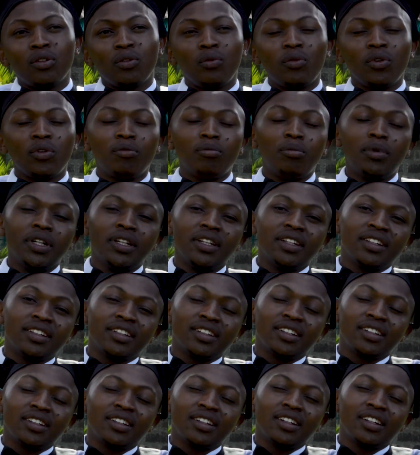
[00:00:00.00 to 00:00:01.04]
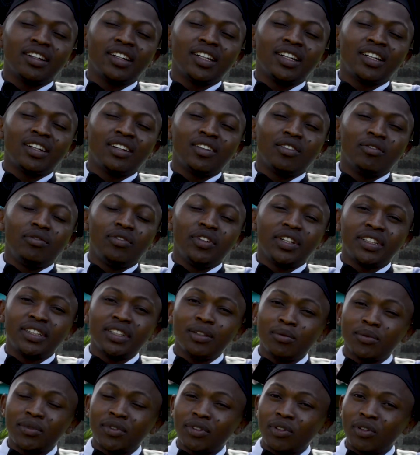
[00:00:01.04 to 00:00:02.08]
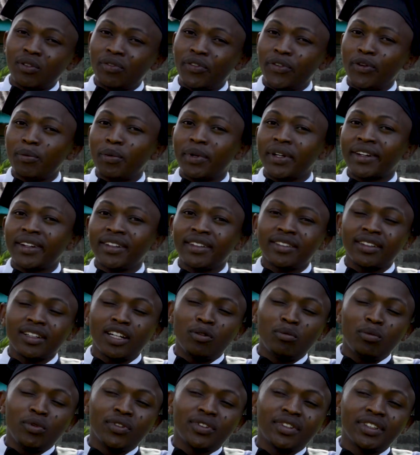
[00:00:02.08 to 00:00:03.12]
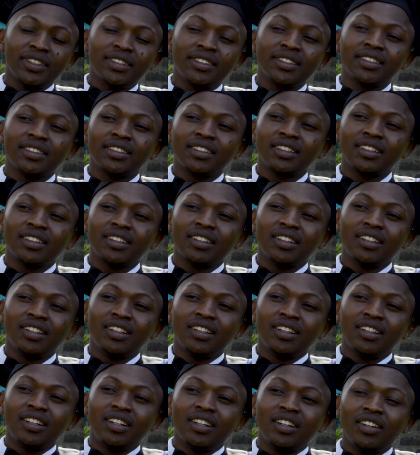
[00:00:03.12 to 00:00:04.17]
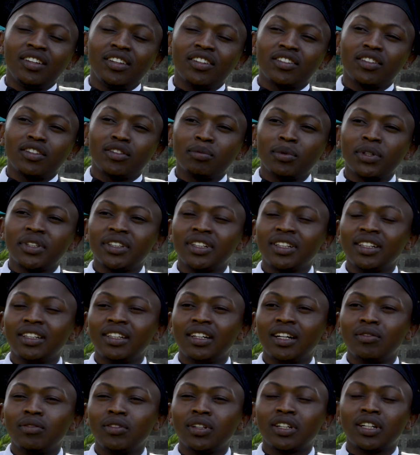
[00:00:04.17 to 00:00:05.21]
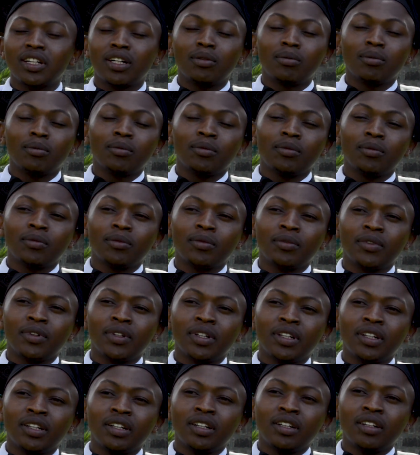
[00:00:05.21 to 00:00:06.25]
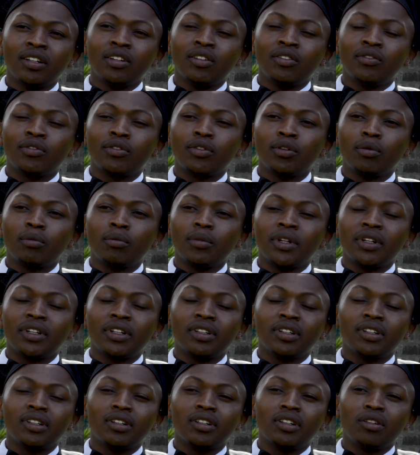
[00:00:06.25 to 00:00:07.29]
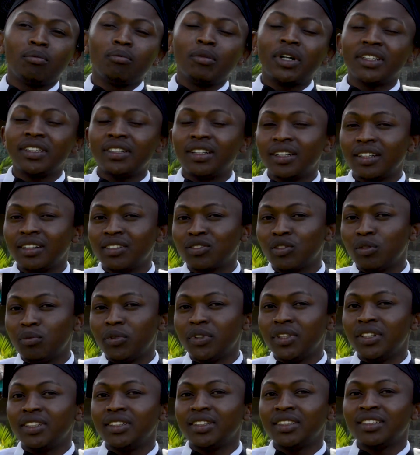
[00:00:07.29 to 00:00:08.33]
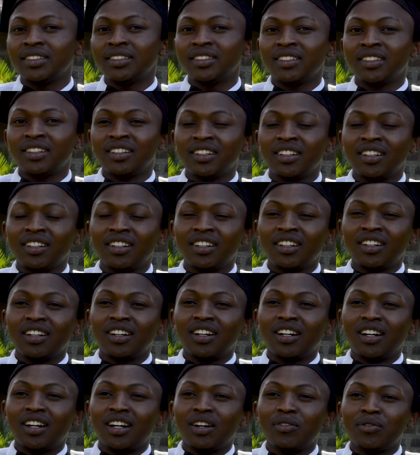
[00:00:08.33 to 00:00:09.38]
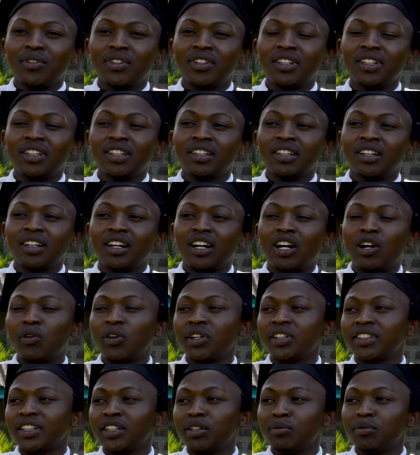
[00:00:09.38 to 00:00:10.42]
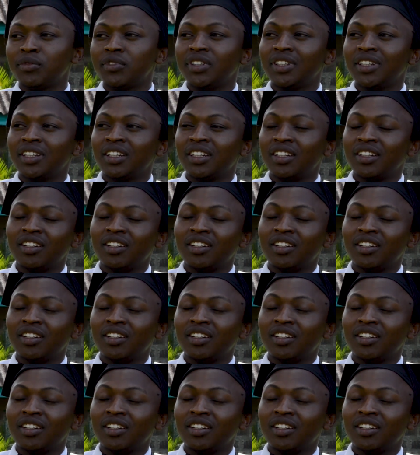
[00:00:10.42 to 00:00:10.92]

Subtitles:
we've been victims of human rights abuses. Yes, especially having come from a marginalized community. I've seen how at times